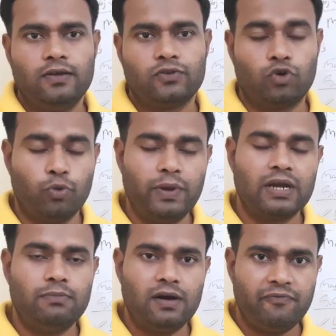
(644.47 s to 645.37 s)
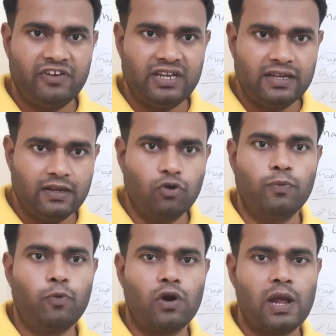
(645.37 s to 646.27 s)
So to become a very
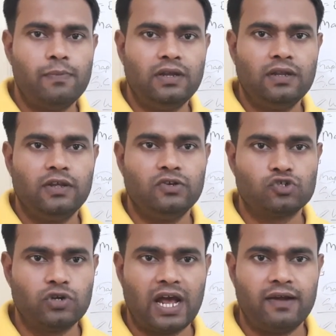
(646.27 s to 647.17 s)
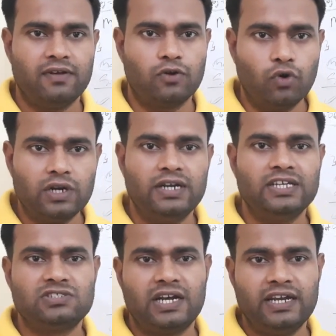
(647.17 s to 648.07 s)
good programmer, you should have a good
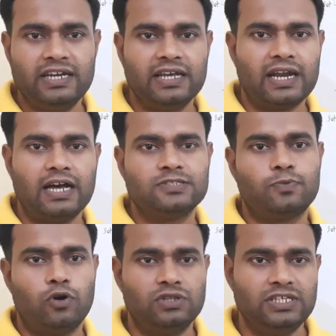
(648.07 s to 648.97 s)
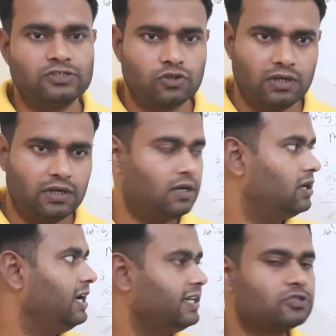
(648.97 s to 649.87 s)
understanding, grasp on these
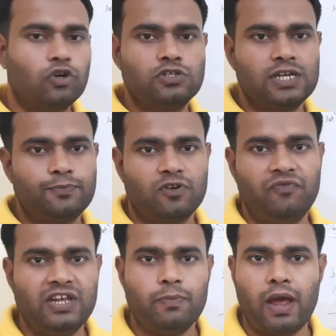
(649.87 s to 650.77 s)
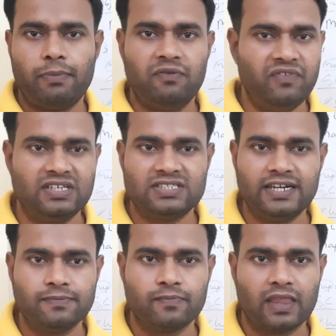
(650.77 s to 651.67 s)
latest concepts of WeakMap and
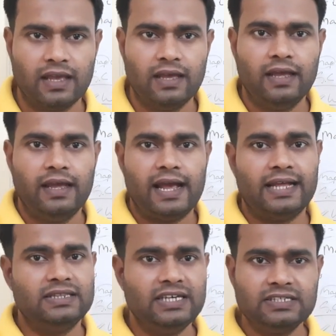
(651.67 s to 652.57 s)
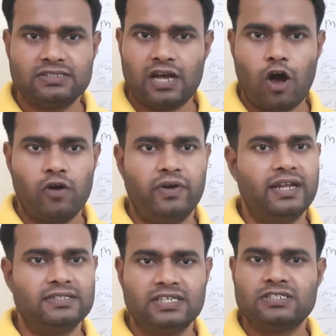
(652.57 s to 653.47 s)
WeakSet. And these, however,
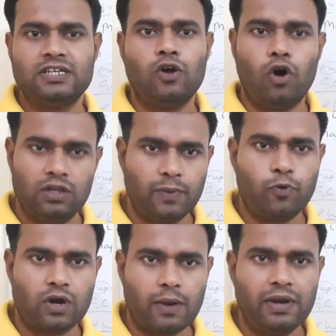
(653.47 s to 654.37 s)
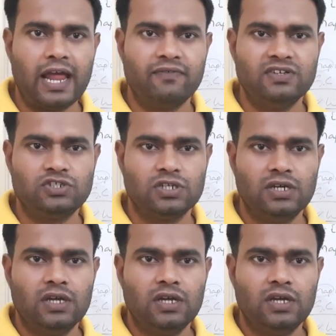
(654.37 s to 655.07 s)
exist in all the programming language.